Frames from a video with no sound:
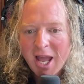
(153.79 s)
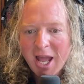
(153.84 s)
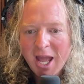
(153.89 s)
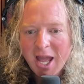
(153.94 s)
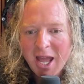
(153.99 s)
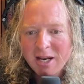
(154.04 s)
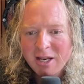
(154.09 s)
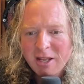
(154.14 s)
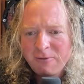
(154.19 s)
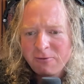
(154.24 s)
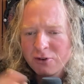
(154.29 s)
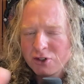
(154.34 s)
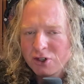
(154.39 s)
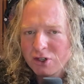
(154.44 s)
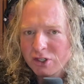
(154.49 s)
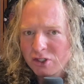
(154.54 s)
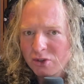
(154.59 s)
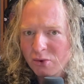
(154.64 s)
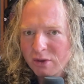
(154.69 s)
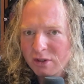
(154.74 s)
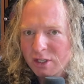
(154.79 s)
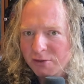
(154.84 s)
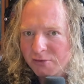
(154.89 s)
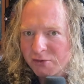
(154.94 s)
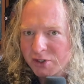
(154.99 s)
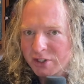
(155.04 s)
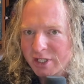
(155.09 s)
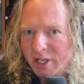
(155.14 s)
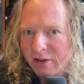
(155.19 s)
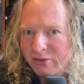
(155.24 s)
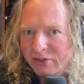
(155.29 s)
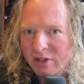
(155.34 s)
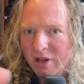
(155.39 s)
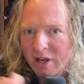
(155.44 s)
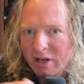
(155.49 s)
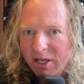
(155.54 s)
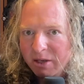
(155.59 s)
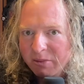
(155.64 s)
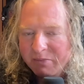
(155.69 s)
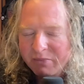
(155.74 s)
And if you're just doing this for self
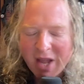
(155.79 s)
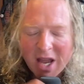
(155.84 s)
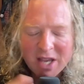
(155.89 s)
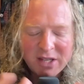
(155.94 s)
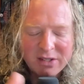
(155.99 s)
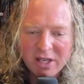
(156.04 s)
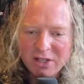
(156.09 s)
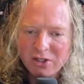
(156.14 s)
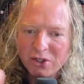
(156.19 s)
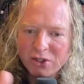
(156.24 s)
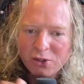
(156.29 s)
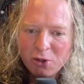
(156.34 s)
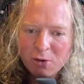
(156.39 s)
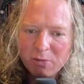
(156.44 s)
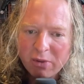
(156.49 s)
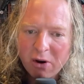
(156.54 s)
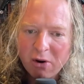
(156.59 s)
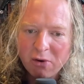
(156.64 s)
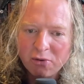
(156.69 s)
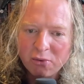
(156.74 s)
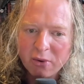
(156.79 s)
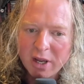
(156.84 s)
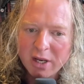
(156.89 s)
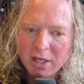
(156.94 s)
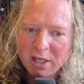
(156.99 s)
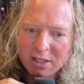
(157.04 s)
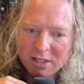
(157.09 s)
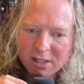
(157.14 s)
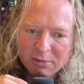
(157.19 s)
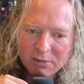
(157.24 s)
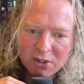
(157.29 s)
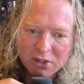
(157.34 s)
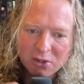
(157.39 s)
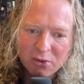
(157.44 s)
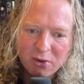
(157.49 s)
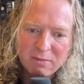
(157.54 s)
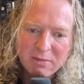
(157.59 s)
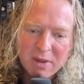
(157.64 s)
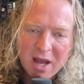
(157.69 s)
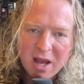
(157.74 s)
study, I say just do both, right? Get some
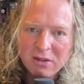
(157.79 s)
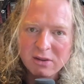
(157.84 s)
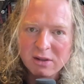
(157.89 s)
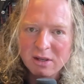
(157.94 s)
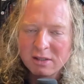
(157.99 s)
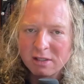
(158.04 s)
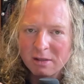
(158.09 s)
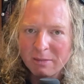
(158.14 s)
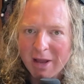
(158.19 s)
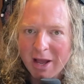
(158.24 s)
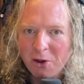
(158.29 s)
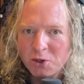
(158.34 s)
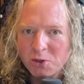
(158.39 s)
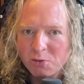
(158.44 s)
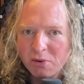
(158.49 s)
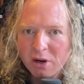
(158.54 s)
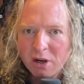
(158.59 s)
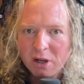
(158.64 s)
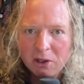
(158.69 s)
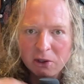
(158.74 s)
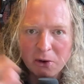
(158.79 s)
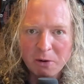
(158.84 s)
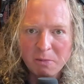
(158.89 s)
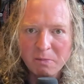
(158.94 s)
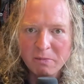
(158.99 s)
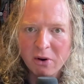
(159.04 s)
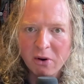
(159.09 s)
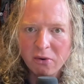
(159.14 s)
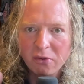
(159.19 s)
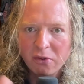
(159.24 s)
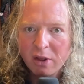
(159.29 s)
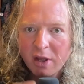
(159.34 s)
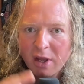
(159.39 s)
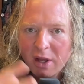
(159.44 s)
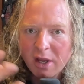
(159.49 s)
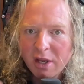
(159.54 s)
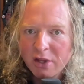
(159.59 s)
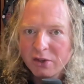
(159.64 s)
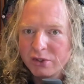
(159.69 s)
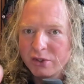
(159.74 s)
discrete math, get some algebra, learn both
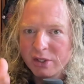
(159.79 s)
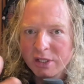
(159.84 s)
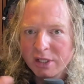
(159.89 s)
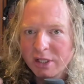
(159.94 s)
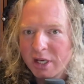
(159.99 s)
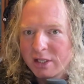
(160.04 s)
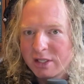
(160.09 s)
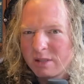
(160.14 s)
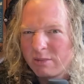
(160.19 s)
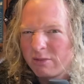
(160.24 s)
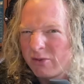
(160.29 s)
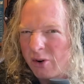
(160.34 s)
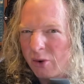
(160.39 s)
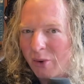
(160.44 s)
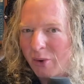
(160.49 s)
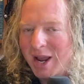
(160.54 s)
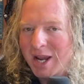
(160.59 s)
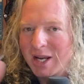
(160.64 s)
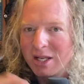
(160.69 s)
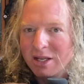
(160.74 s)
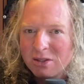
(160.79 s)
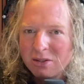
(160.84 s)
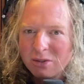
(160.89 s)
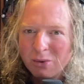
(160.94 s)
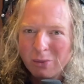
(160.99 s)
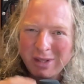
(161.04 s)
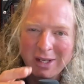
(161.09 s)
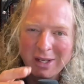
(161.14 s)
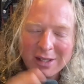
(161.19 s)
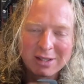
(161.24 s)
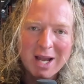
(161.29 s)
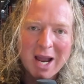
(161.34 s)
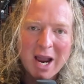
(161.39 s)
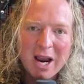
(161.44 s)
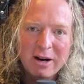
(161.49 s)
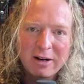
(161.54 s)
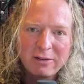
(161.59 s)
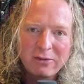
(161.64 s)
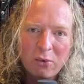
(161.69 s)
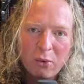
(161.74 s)
so you can get some variety. So when you get
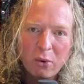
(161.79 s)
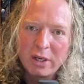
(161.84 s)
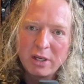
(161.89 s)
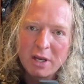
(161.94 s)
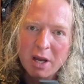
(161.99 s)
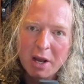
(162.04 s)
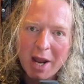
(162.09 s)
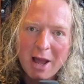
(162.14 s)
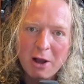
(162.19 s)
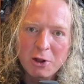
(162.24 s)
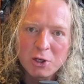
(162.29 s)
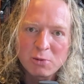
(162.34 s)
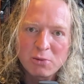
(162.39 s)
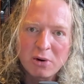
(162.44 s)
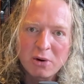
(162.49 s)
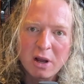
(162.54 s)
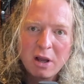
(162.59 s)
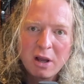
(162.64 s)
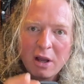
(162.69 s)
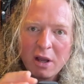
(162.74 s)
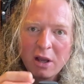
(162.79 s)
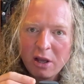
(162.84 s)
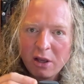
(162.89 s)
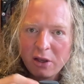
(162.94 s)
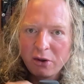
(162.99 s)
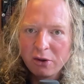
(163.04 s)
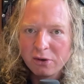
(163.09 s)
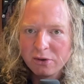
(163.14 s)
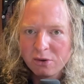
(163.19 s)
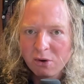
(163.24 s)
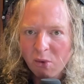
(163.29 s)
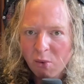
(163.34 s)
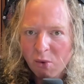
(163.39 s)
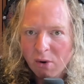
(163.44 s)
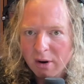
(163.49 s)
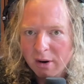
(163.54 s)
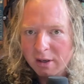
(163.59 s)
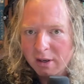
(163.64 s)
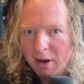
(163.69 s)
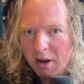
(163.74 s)
tired of working on algebra, you can go
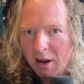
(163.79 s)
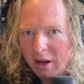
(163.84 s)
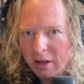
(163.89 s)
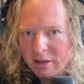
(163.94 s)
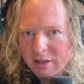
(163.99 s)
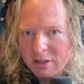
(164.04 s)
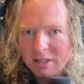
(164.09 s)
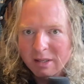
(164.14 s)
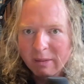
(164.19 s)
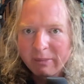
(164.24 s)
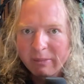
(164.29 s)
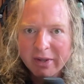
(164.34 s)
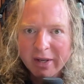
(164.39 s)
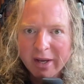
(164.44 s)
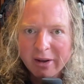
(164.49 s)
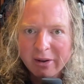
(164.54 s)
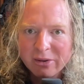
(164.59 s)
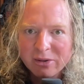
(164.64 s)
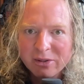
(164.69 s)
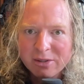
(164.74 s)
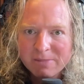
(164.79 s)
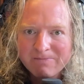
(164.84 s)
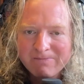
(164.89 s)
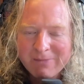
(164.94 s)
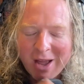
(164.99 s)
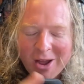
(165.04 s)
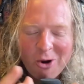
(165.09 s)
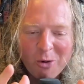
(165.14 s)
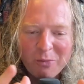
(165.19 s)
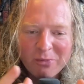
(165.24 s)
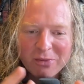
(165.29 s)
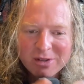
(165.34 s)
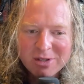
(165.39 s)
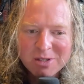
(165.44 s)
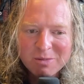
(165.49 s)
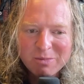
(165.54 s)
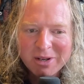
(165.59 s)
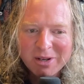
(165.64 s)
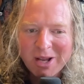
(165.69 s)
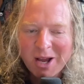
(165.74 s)
work on something else. I hope this
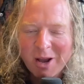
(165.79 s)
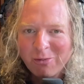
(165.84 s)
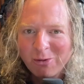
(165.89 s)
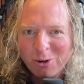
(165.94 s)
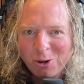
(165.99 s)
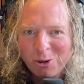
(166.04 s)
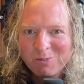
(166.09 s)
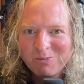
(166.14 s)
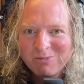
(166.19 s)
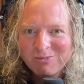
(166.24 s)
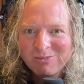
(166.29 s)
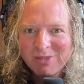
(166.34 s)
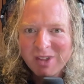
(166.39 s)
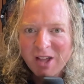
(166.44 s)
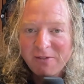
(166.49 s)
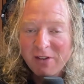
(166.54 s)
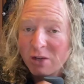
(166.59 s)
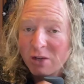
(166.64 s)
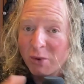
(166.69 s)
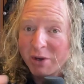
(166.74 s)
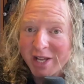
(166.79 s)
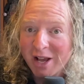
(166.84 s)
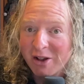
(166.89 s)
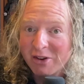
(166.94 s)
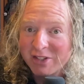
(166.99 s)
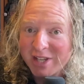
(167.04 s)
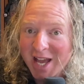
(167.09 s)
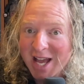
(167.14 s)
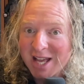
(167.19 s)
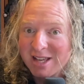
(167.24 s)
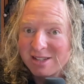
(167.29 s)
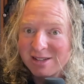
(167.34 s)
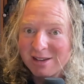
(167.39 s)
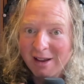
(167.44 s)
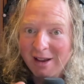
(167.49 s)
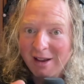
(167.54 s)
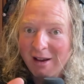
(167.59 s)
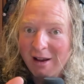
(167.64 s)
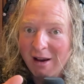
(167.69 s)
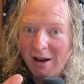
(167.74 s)
has been helpful. If anyone else has
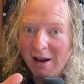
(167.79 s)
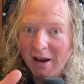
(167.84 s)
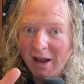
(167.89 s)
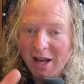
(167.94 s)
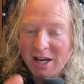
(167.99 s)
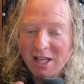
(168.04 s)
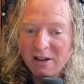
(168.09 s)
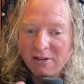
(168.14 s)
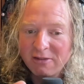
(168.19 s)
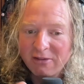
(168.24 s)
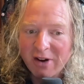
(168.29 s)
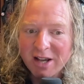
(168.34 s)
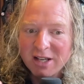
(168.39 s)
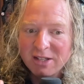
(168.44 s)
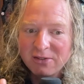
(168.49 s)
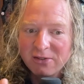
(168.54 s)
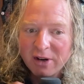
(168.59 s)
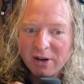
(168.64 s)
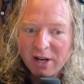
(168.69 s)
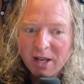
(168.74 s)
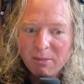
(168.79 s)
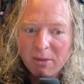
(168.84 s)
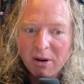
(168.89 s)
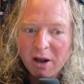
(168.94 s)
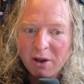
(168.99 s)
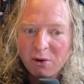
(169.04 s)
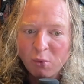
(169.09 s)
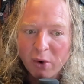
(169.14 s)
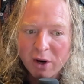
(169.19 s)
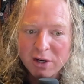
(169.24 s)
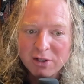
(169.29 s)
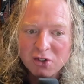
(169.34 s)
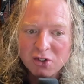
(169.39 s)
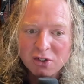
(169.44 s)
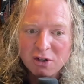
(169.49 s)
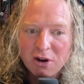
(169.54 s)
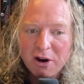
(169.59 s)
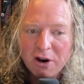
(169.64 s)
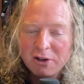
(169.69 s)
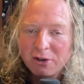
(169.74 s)
uh, any advice for him on where to
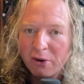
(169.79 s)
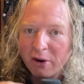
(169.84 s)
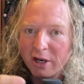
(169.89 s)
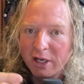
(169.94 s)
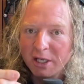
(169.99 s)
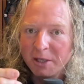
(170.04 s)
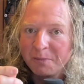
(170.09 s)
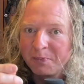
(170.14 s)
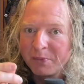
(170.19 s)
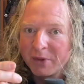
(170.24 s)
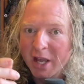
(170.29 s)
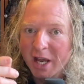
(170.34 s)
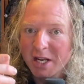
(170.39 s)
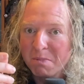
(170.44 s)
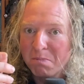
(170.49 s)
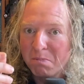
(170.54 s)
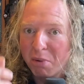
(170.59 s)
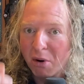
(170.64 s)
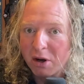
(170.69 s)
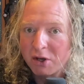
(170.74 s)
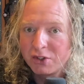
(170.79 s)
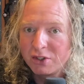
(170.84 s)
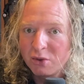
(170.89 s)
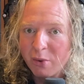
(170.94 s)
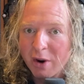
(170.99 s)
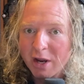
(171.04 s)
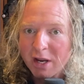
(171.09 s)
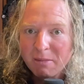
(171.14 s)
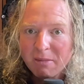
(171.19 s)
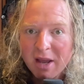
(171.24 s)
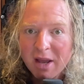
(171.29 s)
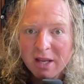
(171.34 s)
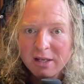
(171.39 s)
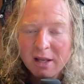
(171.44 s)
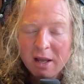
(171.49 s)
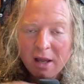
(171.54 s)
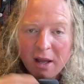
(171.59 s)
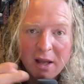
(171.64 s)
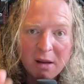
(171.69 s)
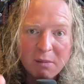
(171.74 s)
start or any, any books you recommend,
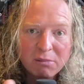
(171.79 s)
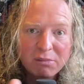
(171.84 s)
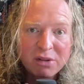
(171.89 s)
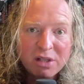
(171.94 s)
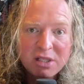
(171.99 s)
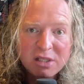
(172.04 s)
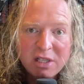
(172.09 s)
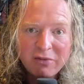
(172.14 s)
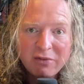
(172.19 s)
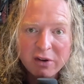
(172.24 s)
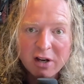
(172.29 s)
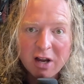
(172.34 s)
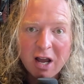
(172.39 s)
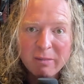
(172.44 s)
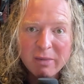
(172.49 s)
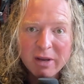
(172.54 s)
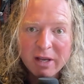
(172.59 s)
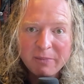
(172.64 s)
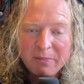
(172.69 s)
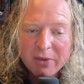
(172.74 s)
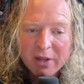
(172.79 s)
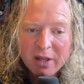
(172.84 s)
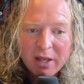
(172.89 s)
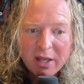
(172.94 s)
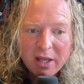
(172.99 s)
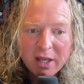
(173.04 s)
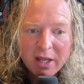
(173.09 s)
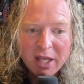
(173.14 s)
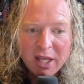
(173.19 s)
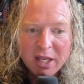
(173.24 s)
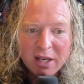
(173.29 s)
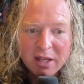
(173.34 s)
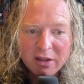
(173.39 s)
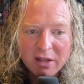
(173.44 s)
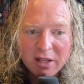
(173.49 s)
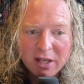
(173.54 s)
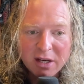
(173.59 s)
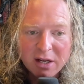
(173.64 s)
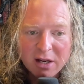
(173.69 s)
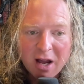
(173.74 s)
please leave a comment in
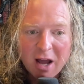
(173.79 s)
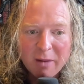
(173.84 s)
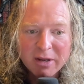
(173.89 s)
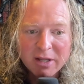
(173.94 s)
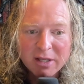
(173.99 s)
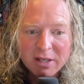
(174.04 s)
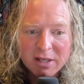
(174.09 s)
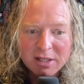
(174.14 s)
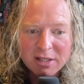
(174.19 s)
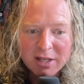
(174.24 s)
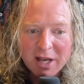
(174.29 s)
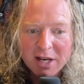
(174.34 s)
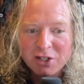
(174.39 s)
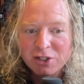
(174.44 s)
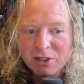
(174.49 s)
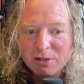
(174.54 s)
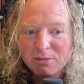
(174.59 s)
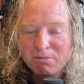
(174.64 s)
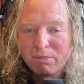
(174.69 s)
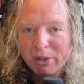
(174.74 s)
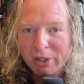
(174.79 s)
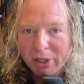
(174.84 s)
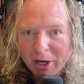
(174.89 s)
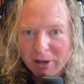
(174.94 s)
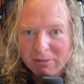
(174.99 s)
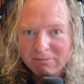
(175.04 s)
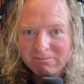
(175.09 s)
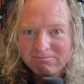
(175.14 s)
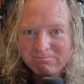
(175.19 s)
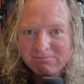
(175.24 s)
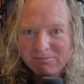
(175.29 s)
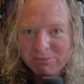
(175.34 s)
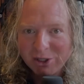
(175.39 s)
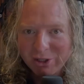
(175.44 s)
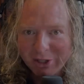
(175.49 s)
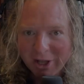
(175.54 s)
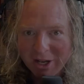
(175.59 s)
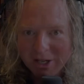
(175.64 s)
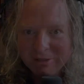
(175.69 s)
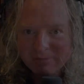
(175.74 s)
the comment section below.
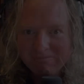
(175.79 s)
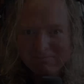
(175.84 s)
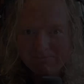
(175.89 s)
Good luck.